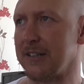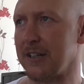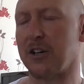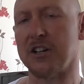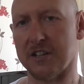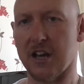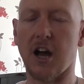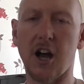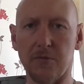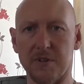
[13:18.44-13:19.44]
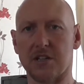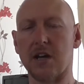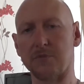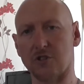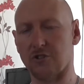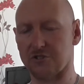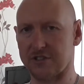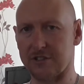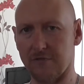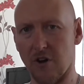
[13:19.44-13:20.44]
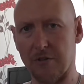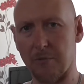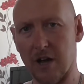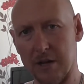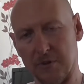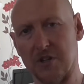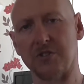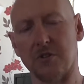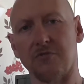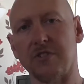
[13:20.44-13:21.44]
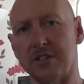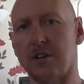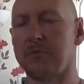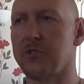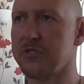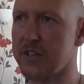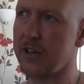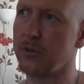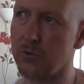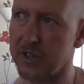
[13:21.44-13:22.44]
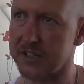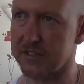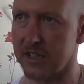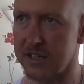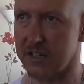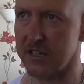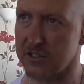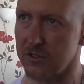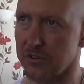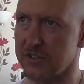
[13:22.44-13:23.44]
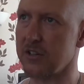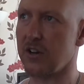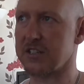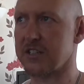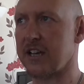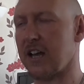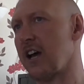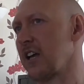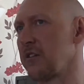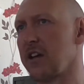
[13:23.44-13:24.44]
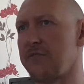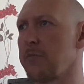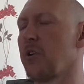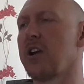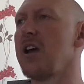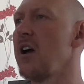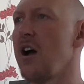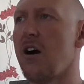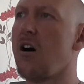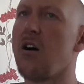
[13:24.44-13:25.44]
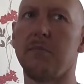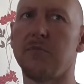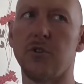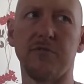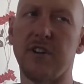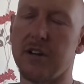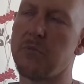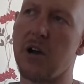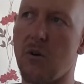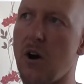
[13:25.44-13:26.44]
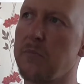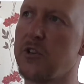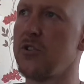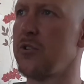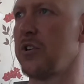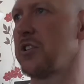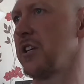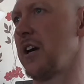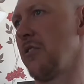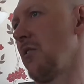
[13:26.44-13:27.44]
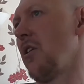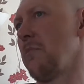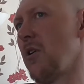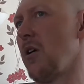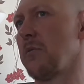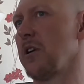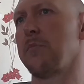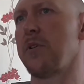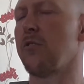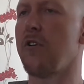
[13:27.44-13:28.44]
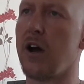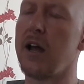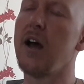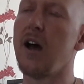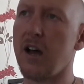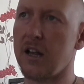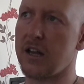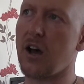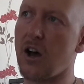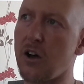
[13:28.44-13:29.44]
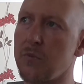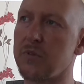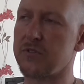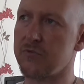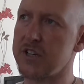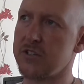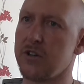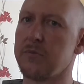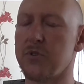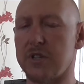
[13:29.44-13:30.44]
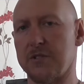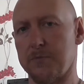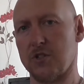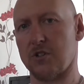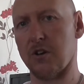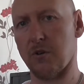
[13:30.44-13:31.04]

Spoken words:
like I say, I hope this comes across in the right way, because the reason I'm saying all this is not to like say, hey everybody, I'm doing really well, I'm cured, you know, I'm going to be all right. The reason I'm doing this is because